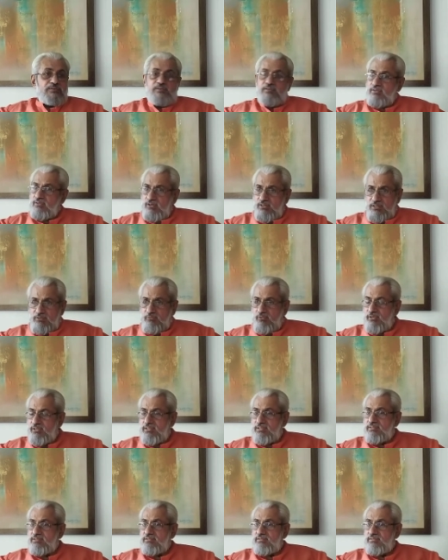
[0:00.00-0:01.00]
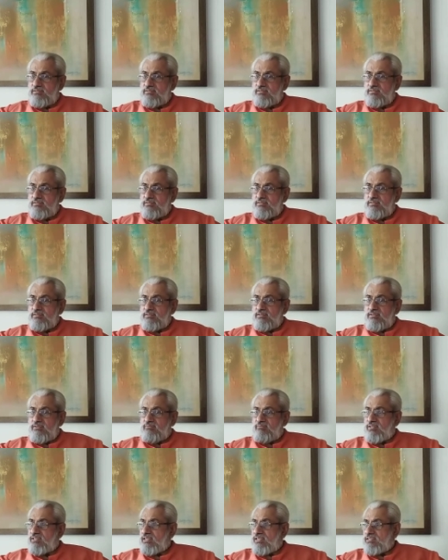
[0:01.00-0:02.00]
Can't avoid it,
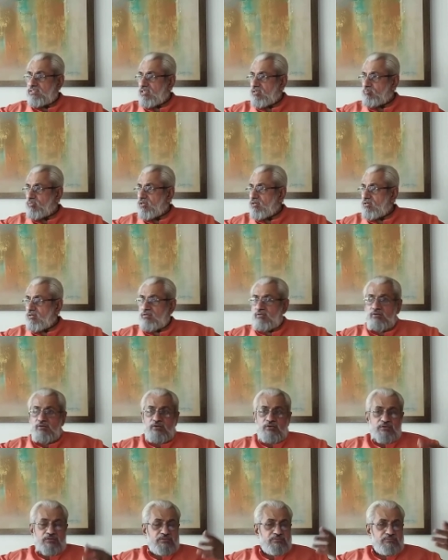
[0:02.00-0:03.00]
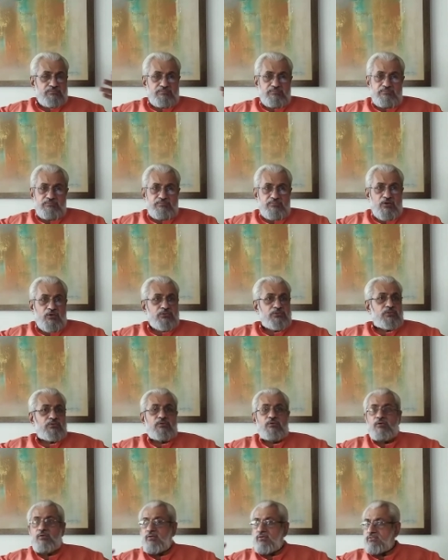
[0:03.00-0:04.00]
whether it's liberal or
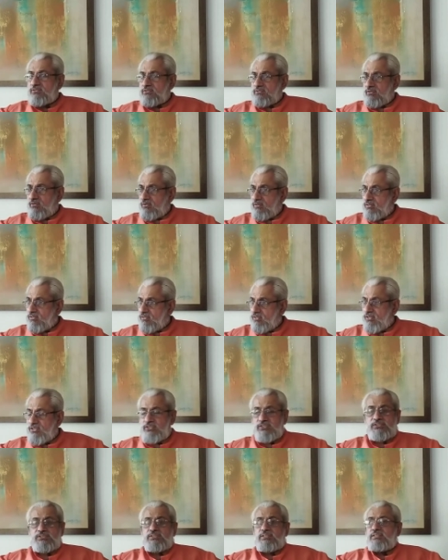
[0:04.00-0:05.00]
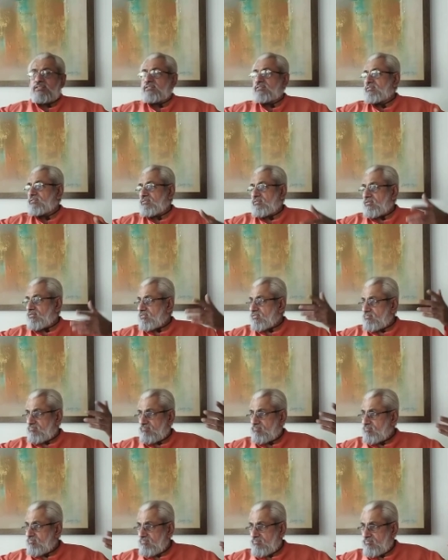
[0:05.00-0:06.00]
orthodox or traditional or
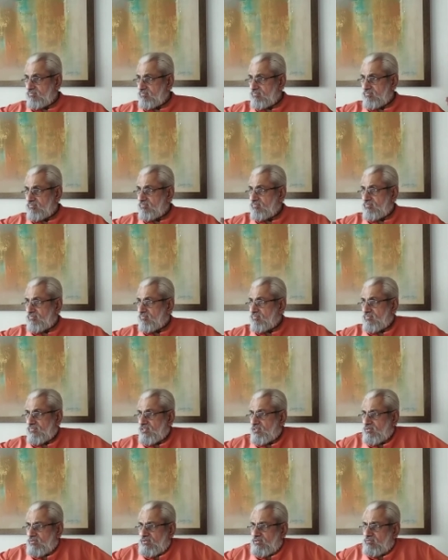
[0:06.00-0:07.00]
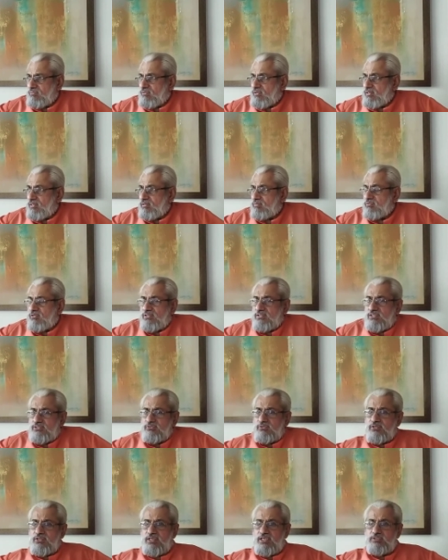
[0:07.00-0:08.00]
you can't avoid it because that's
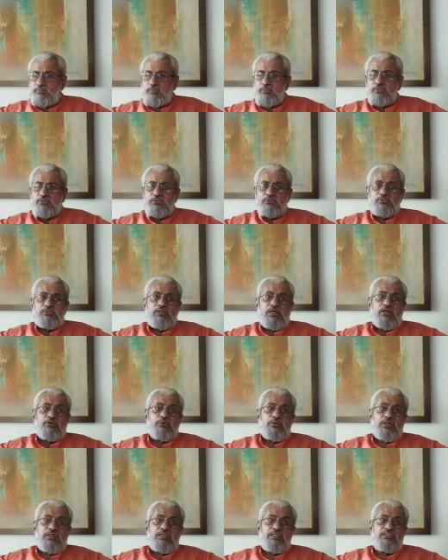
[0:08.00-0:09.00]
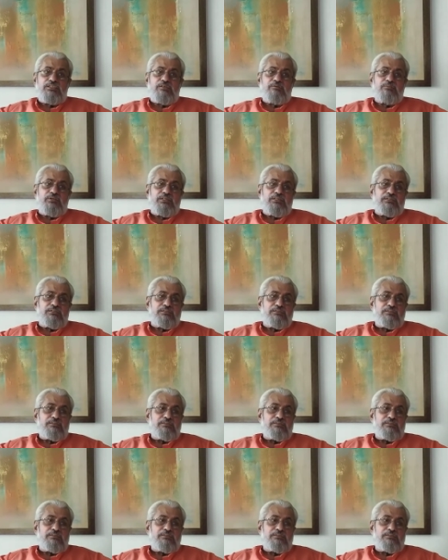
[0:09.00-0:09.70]
what you're exposed to. Are you conditioned by it?